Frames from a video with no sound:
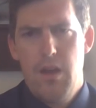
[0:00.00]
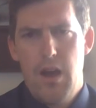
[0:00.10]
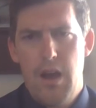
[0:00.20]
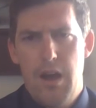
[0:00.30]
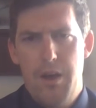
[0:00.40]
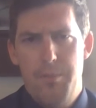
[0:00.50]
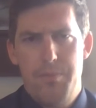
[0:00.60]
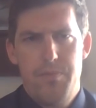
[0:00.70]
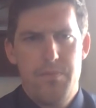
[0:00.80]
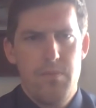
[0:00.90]
Um,
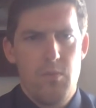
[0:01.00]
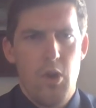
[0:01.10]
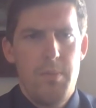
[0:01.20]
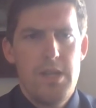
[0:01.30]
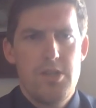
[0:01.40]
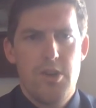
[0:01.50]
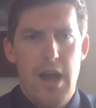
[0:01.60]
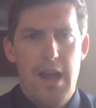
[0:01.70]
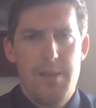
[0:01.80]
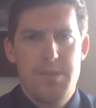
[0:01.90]
roaming
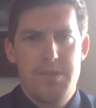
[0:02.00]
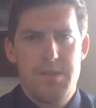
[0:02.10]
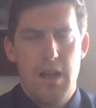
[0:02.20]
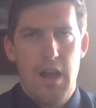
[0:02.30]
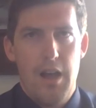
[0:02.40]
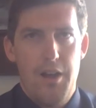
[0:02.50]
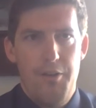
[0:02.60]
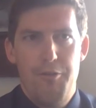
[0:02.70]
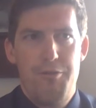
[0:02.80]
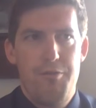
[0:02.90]
tribes of